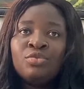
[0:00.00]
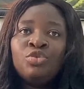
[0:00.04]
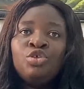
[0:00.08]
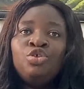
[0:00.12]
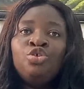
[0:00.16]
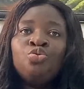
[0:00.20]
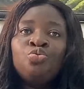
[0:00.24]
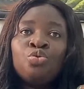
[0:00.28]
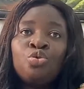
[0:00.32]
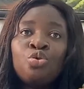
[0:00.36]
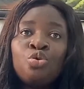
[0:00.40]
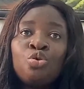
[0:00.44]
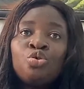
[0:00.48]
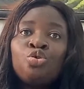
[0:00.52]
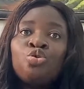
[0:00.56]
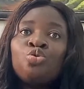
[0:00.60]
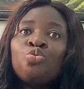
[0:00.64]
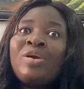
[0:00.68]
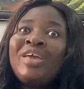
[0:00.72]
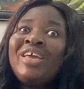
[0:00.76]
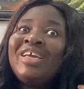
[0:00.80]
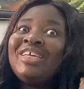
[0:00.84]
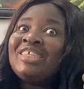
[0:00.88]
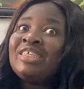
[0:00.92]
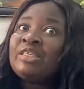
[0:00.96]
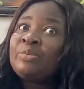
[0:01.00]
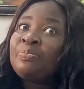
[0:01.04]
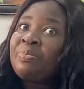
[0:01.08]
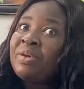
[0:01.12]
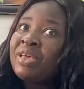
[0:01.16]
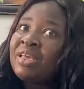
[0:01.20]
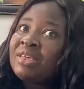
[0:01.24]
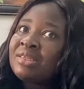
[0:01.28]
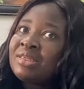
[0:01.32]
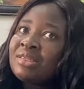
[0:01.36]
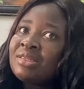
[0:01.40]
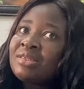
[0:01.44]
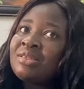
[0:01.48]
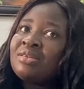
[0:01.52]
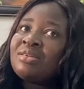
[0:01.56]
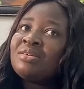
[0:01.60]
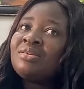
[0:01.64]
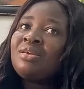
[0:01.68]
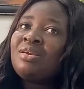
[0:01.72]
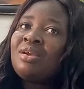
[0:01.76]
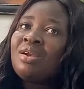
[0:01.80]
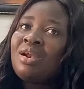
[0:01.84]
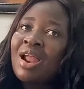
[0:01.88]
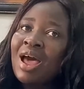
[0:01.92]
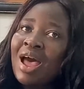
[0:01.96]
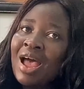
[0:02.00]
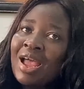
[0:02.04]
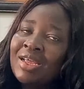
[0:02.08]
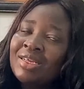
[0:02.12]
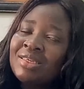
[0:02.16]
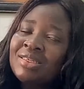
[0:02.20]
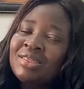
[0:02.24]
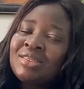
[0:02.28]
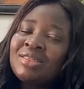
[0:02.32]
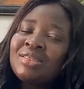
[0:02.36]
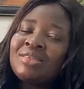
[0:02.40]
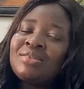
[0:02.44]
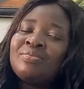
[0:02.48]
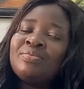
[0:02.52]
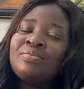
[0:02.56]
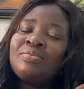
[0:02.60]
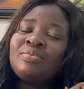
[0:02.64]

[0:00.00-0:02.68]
You will go to a specialized